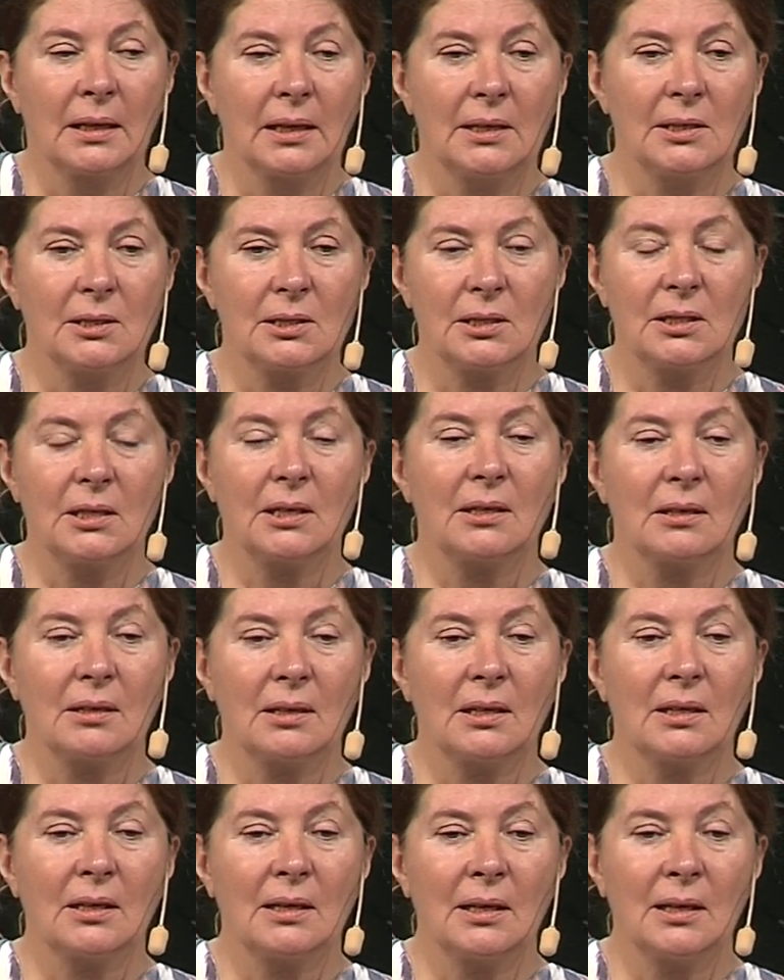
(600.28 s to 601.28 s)
is that
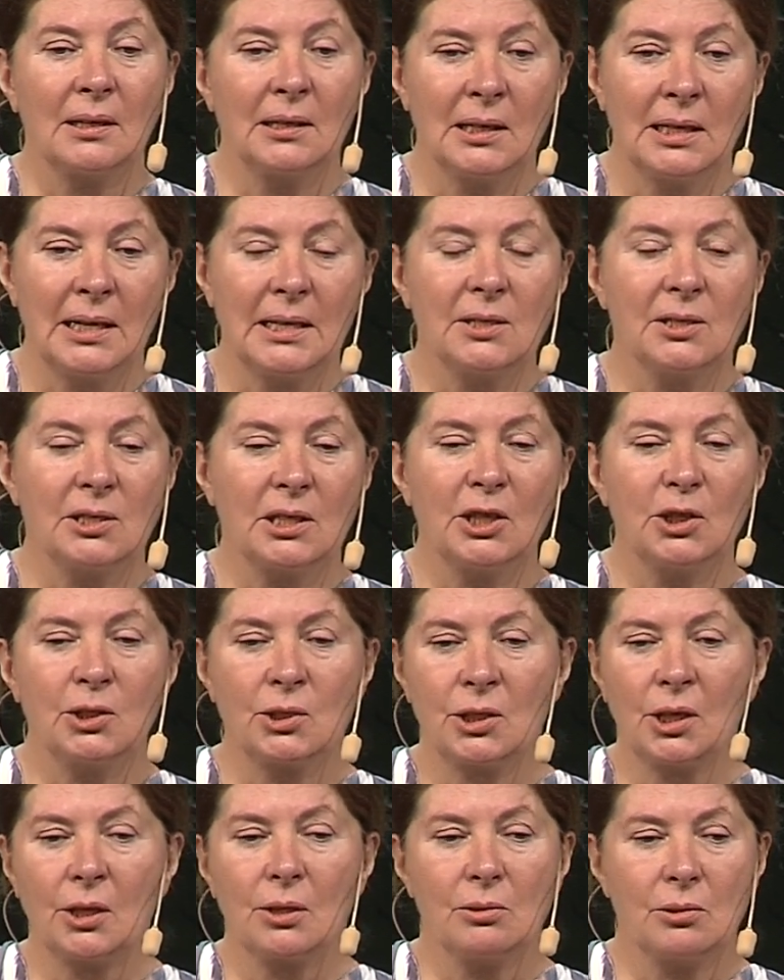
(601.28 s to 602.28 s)
at least it
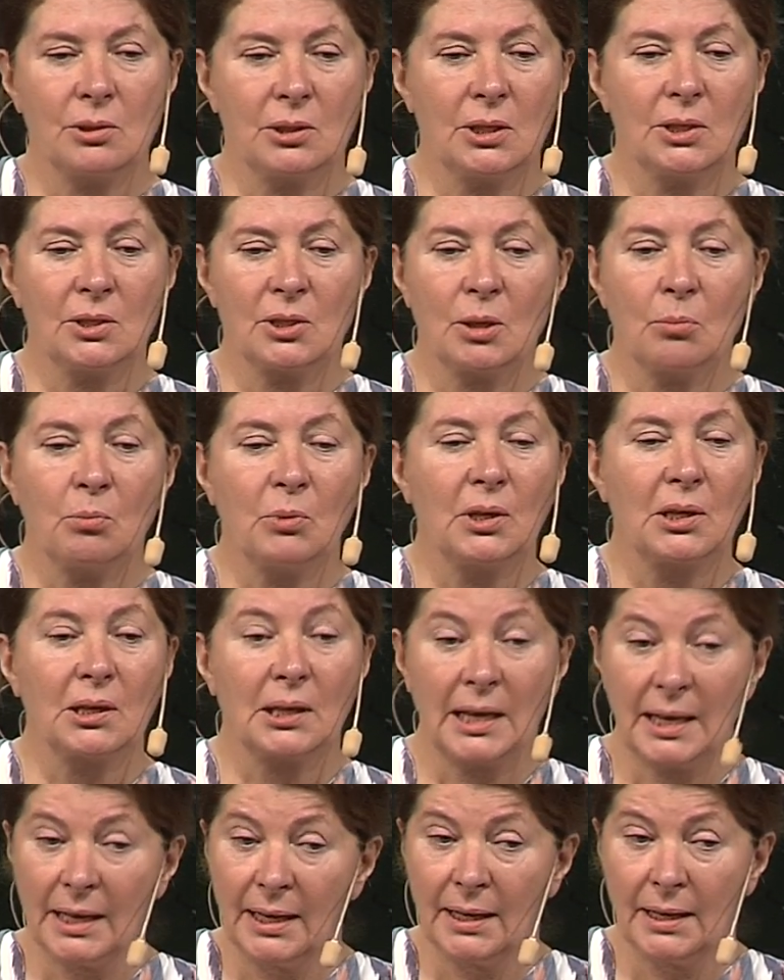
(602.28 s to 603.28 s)
shows that someone
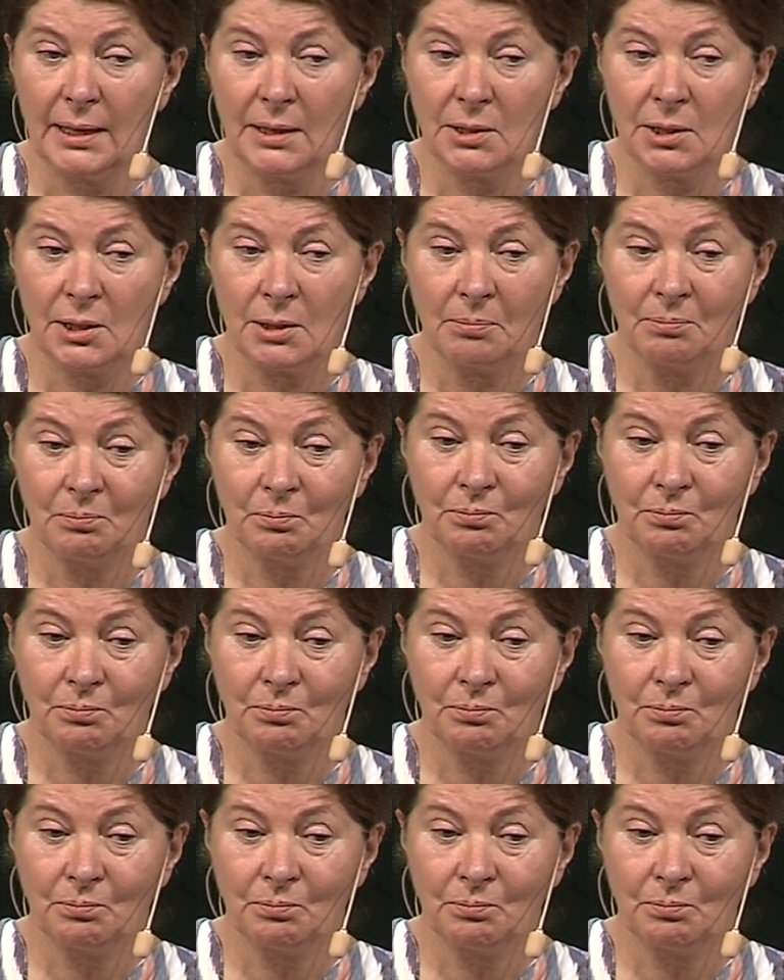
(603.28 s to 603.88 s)
cares.